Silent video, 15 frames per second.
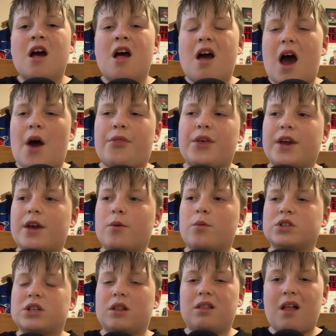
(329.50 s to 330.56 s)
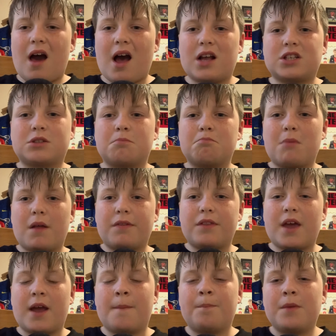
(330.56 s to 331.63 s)
I think it was last
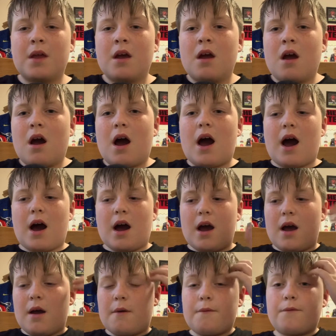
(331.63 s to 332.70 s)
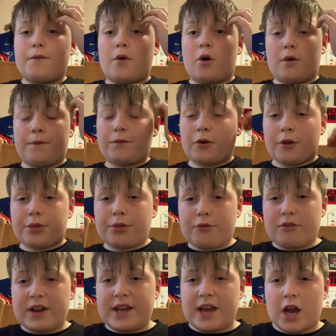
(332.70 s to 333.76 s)
Monday, for a
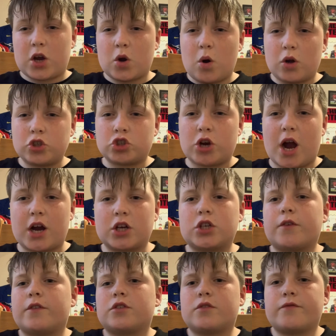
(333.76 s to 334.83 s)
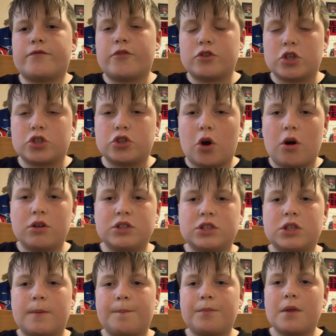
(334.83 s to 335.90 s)
3-year contract for the
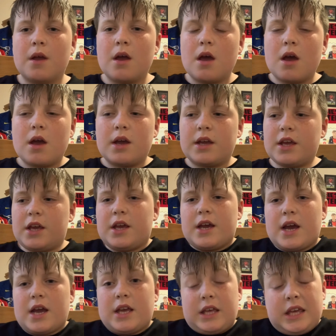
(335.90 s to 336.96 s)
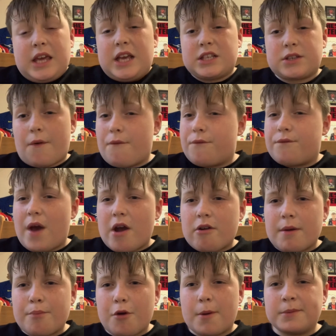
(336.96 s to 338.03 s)
Dons. He is a
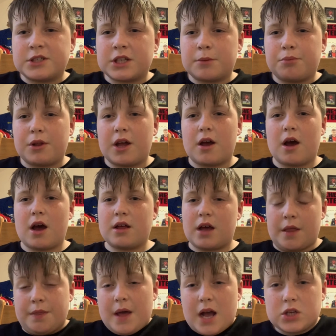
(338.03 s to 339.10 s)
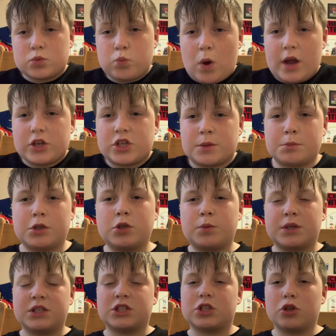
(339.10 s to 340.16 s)
very promising player, and that's why Jim
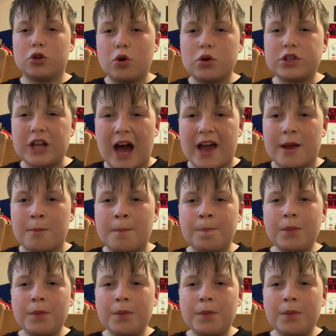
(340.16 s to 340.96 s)
Goodwin's looked at him